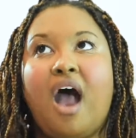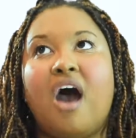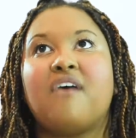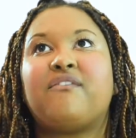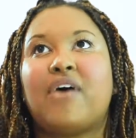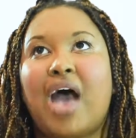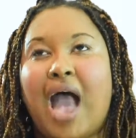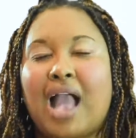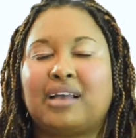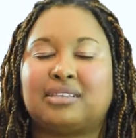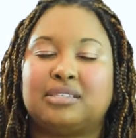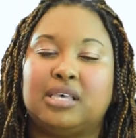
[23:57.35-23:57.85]

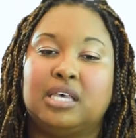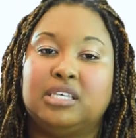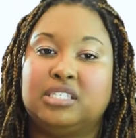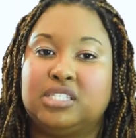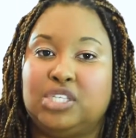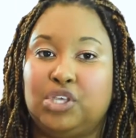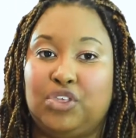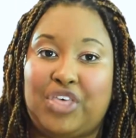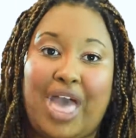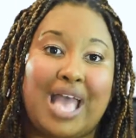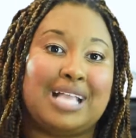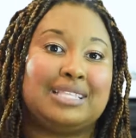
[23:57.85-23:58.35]
access
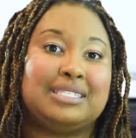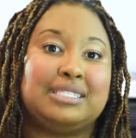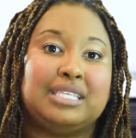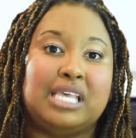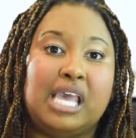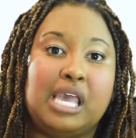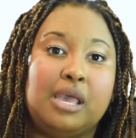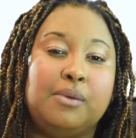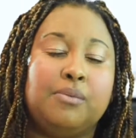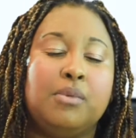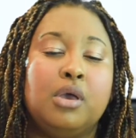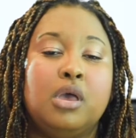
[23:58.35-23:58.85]
to that
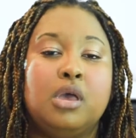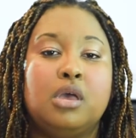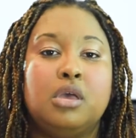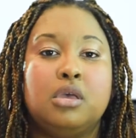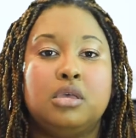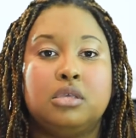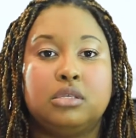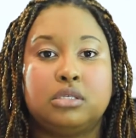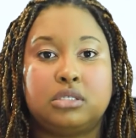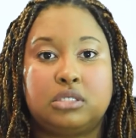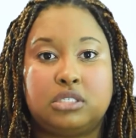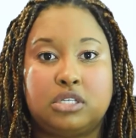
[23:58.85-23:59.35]
same
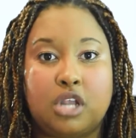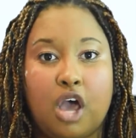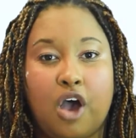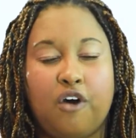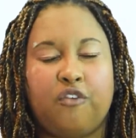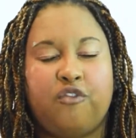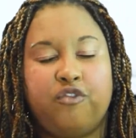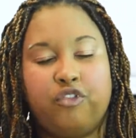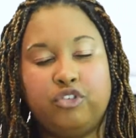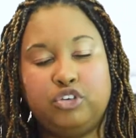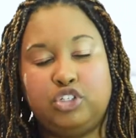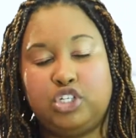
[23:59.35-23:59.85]

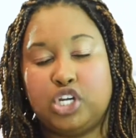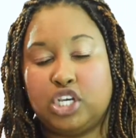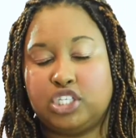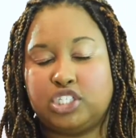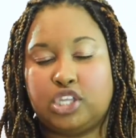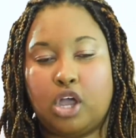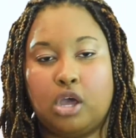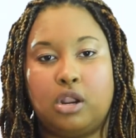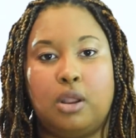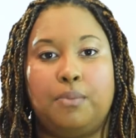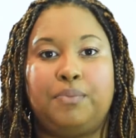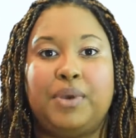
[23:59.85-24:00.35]
stuff just
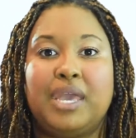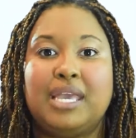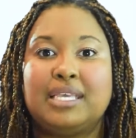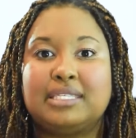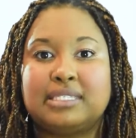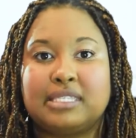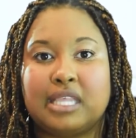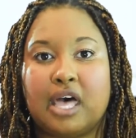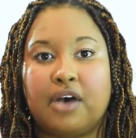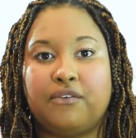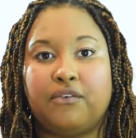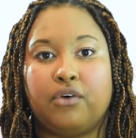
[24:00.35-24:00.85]
on a
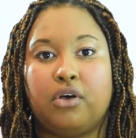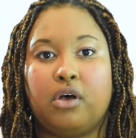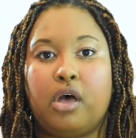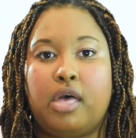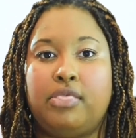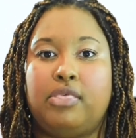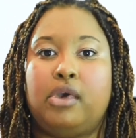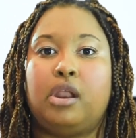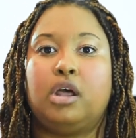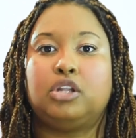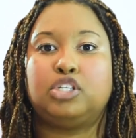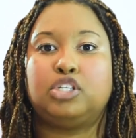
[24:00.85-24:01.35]
base level. And then on